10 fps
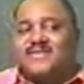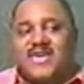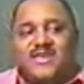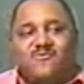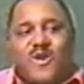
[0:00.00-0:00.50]

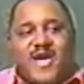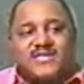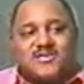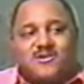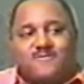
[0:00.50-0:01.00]
They didn't
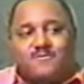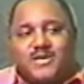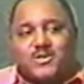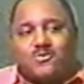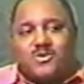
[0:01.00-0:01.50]
write stuff
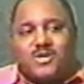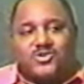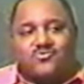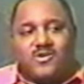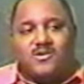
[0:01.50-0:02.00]
based on
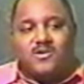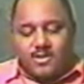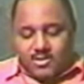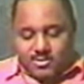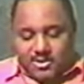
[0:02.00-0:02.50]
history.
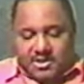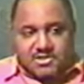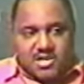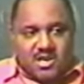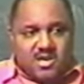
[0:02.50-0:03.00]
This
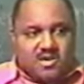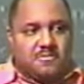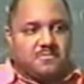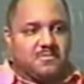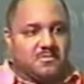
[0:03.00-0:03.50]
thing
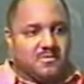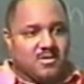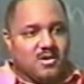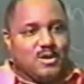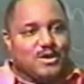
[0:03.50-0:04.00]

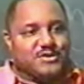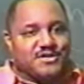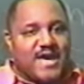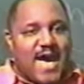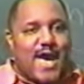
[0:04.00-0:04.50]
is
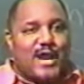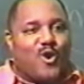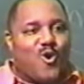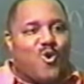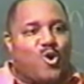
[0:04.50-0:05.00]
a
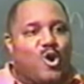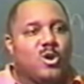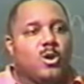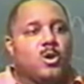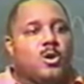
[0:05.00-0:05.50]
dialogue
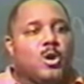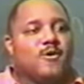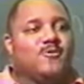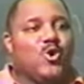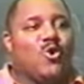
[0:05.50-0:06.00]

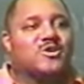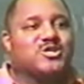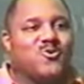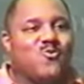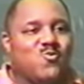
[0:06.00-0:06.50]
of your
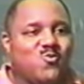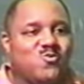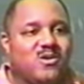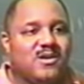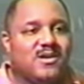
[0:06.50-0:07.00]
soul
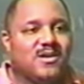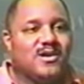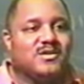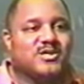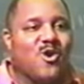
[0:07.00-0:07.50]

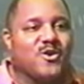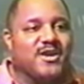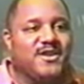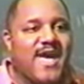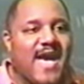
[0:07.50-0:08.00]

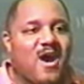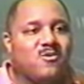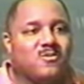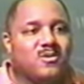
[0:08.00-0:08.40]
talking now.